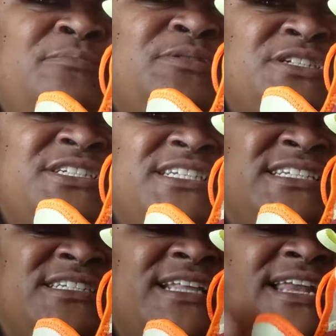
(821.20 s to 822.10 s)
pushing
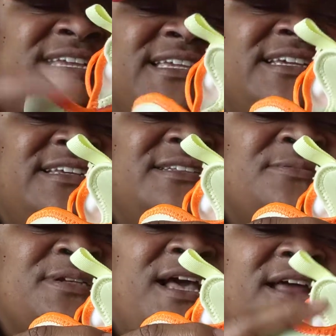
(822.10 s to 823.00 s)
into that Achilles
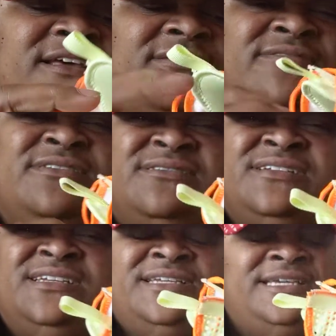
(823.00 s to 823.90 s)
would kind of
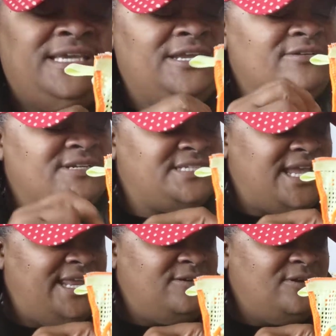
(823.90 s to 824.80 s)

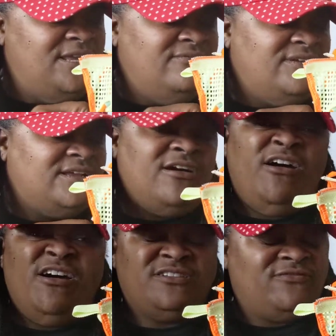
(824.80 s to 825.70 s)
irritate or even
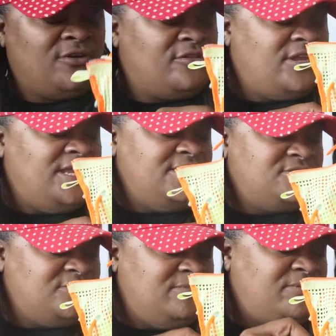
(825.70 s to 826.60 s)
cause further
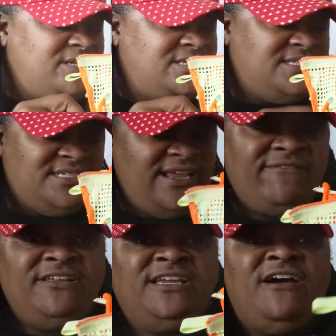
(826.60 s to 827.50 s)
injury. But it's
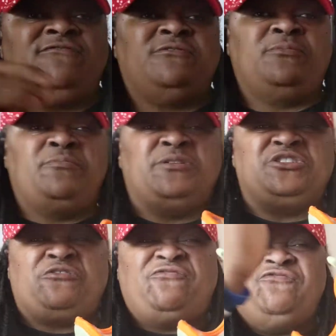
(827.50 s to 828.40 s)
definitely comfortable,
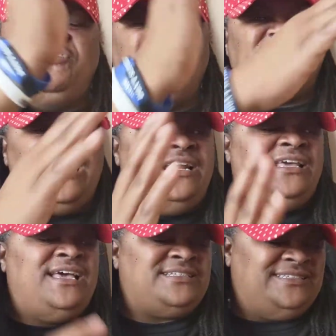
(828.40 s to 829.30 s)
but your foot kind
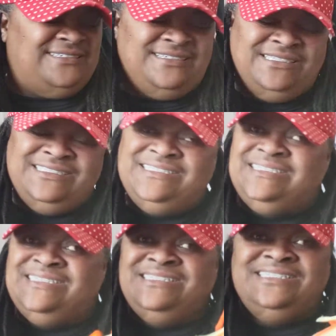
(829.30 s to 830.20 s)
of
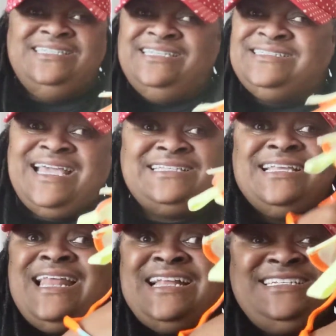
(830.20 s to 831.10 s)
takes
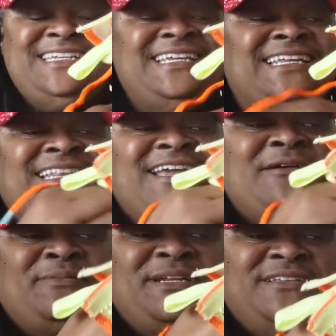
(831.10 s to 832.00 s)
a lot to get in
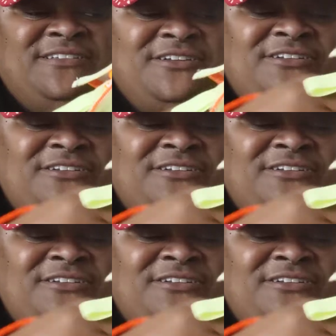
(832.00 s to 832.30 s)
there. But